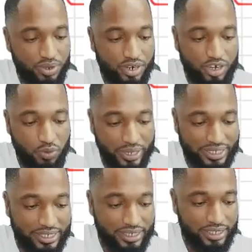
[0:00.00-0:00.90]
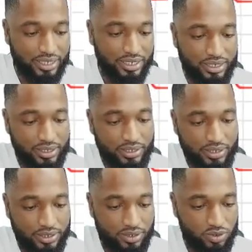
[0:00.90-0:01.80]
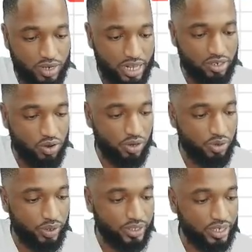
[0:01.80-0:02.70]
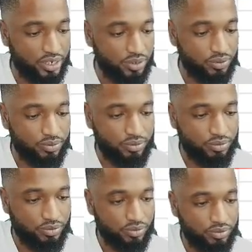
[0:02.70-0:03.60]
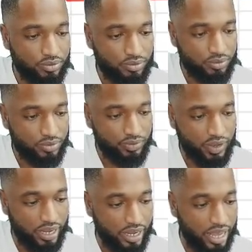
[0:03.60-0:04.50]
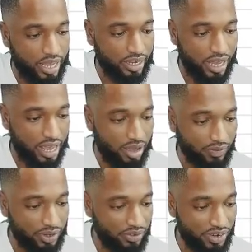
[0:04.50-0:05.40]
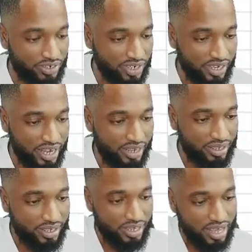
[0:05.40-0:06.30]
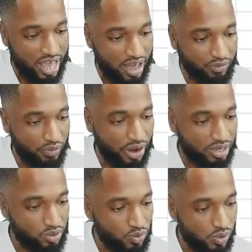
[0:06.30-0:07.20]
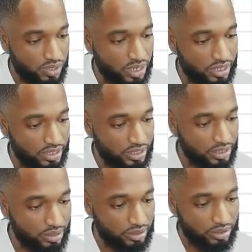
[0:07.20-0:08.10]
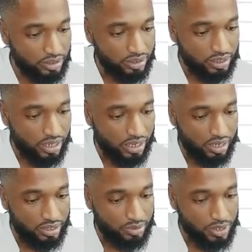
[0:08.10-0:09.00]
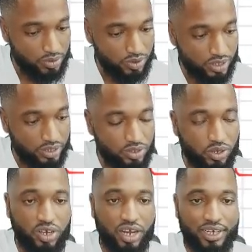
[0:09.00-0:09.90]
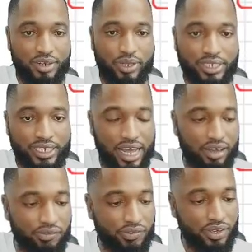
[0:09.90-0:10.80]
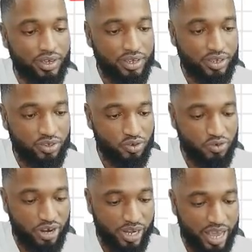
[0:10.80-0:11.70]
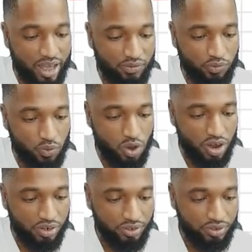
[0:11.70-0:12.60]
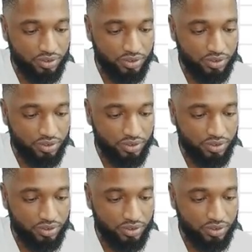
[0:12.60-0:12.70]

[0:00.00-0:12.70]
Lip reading: the width. So that's all the question now. In fact, I have an eraser here. I have real tools on this thing now. It doesn't be using it. So you cut the width in half. You really have 1